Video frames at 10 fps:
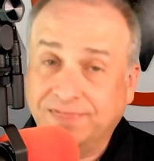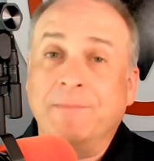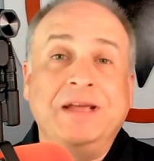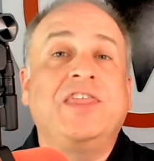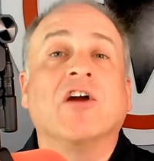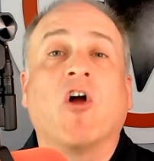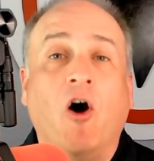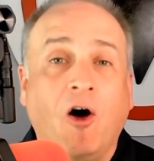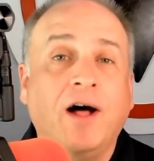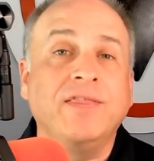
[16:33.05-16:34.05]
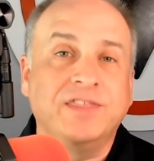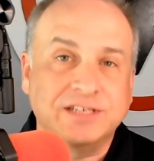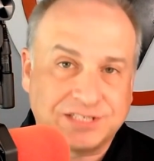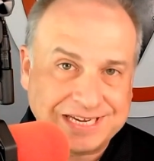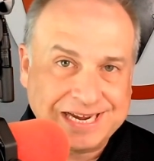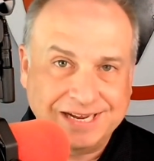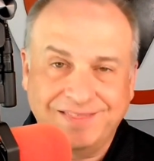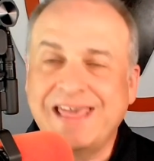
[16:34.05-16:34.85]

I mean, they're on the scene.